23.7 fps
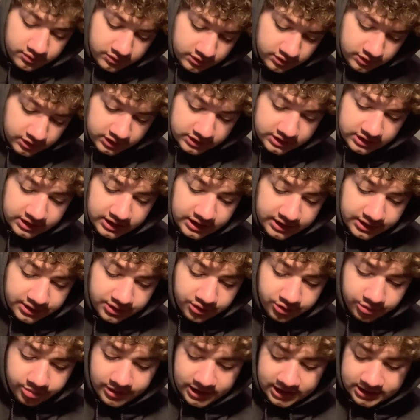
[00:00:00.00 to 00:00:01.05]
I got
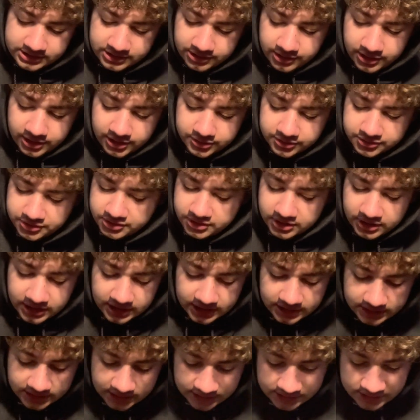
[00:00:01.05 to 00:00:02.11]
2 packs of those, and
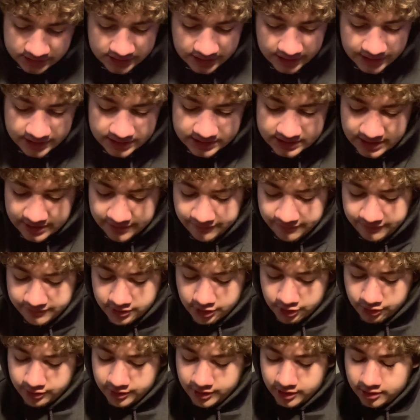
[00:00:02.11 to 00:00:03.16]
it does say these have
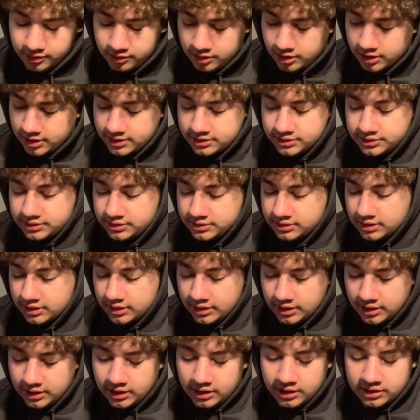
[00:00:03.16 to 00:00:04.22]
floating claws,
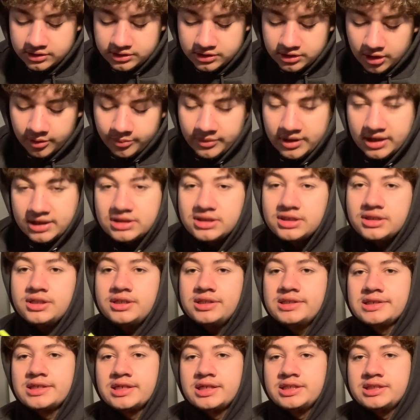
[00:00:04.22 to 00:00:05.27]
so I'm guessing
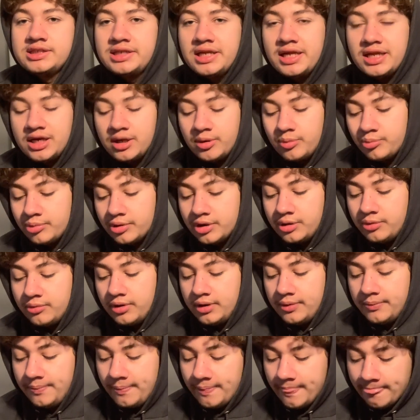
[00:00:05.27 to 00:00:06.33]
these are going to stand up pretty
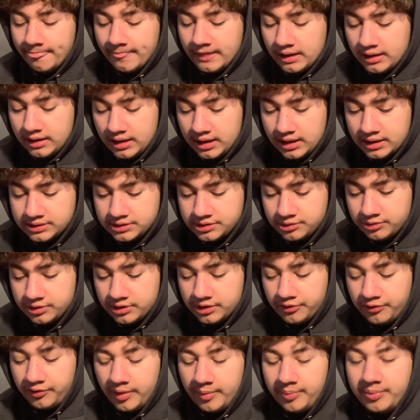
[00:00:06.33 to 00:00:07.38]
well. So when you're
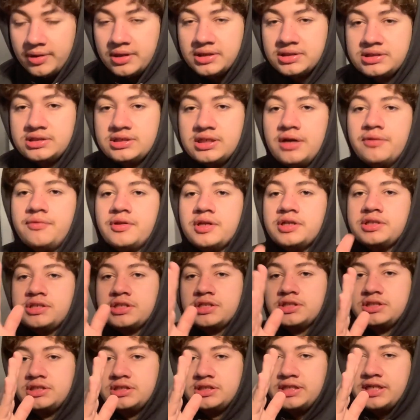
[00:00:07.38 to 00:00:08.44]
flipping and stuff, they
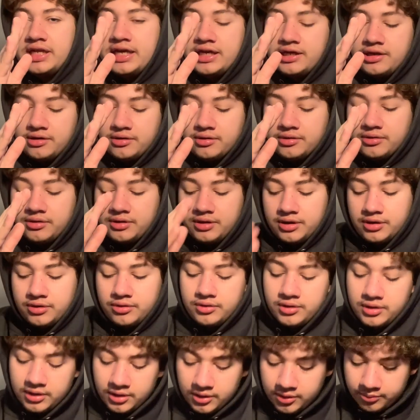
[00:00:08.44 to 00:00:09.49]
should stand, you know,
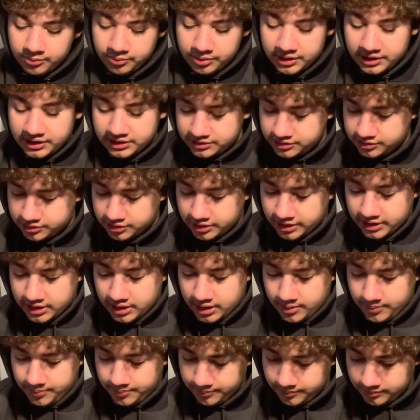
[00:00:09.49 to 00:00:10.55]
pretty straight
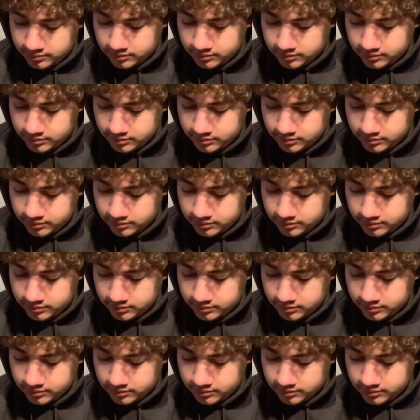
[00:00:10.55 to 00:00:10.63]
up.